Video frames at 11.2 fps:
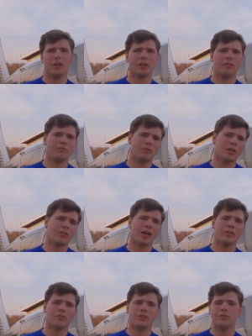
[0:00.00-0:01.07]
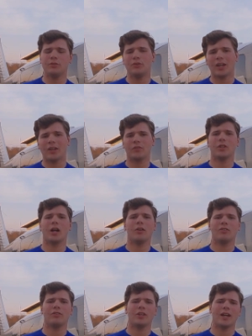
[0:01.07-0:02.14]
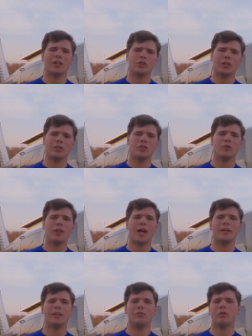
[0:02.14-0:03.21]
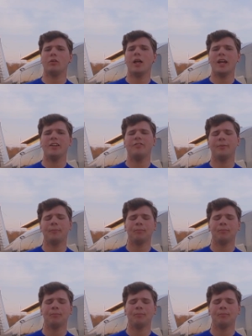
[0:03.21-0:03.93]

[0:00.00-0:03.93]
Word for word: from like $1,000 to $2,000 to actually do that in real life.